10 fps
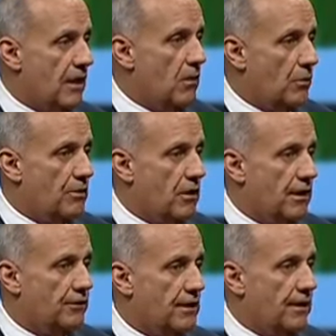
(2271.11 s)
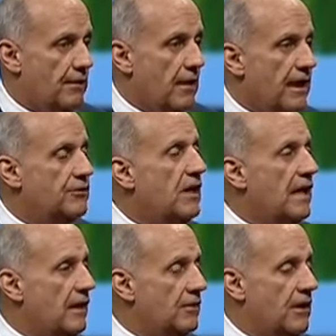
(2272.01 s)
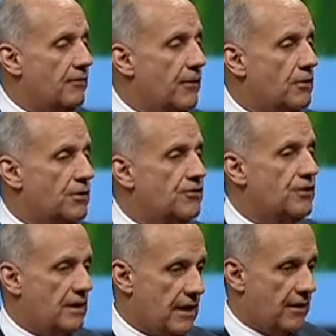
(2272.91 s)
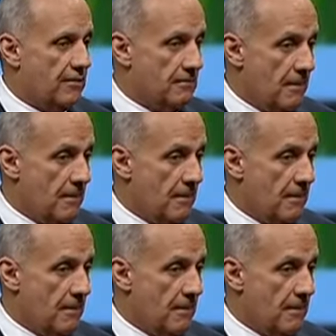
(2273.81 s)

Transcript: on what we call healthcare. It's not healthcare, folks, it's sick care.